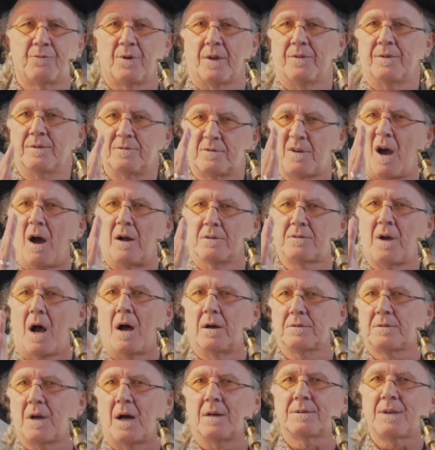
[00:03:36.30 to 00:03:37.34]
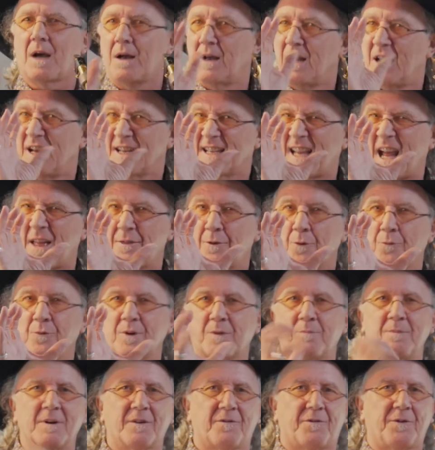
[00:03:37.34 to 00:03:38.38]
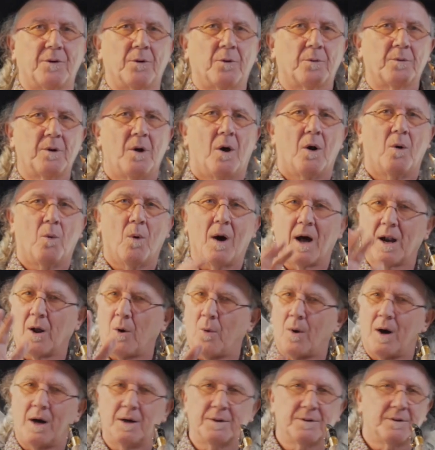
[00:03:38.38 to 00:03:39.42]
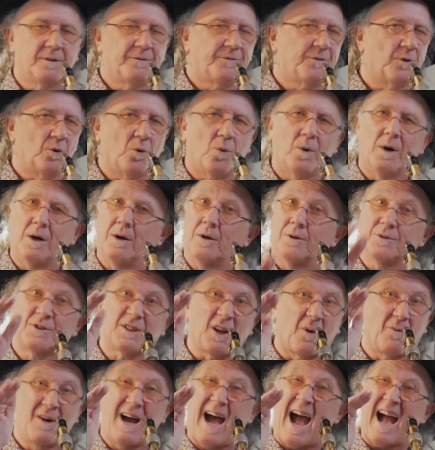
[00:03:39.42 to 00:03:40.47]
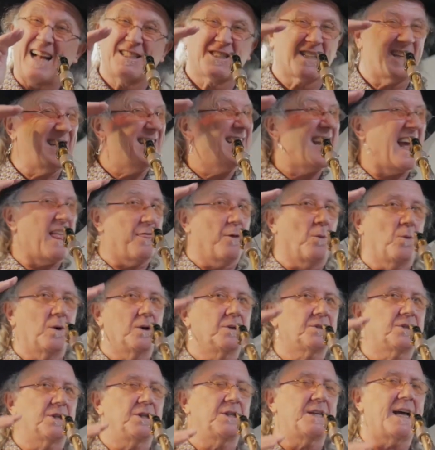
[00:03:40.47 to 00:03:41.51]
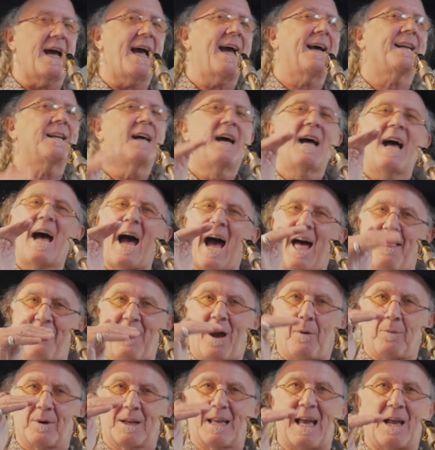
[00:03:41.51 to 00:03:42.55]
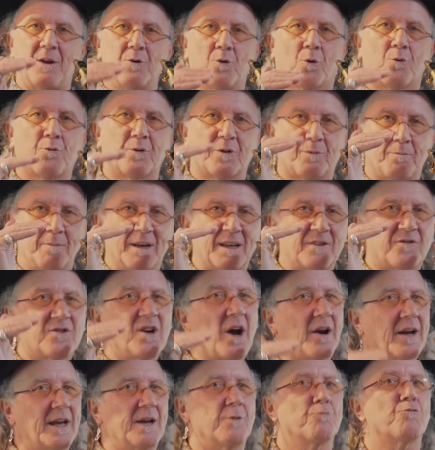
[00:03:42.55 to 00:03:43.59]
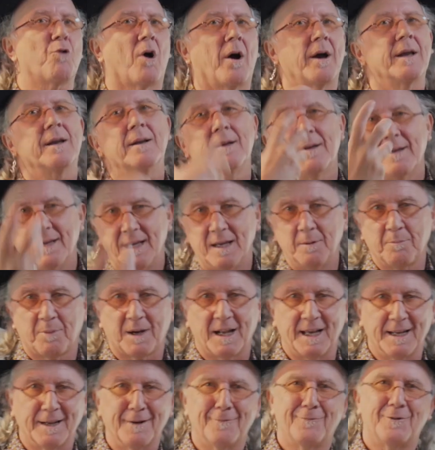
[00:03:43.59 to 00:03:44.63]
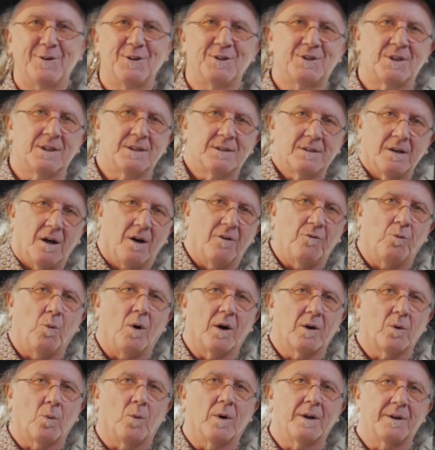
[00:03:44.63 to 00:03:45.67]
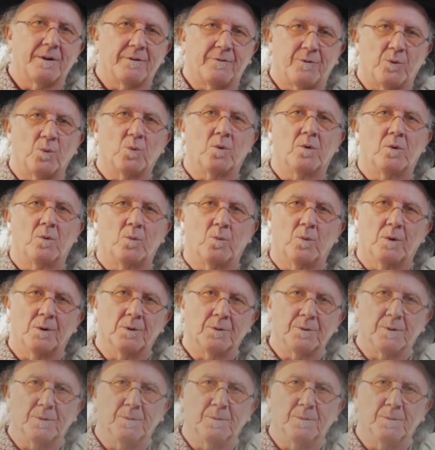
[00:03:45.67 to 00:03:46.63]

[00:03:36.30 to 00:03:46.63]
rather than ta ta ta ta, get the rhythmic feel. What a wonderful world. So actually get the words in your head, and that will get your rhythmic tonguing right in playing the verses of What a Wonderful World.